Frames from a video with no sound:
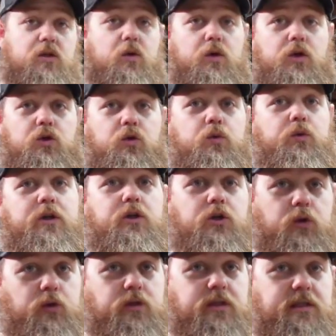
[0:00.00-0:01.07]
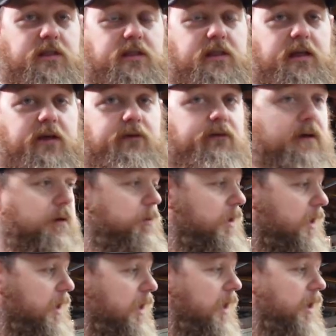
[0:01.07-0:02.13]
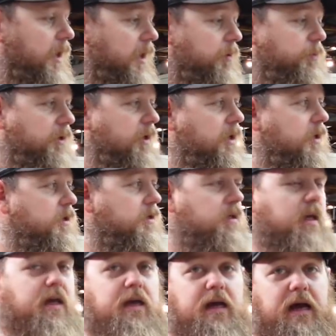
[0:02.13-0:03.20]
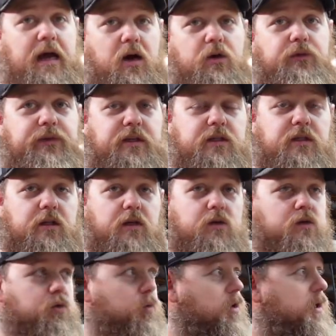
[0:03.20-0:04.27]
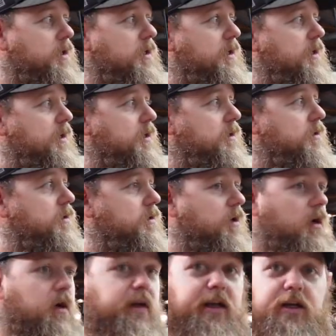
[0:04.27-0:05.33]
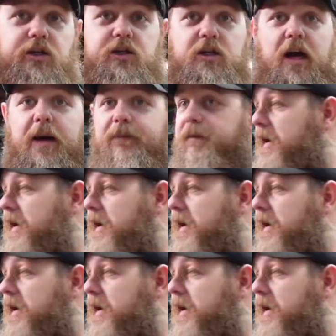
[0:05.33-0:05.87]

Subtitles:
going to reduce the CFM because how dust collectors works is on a shop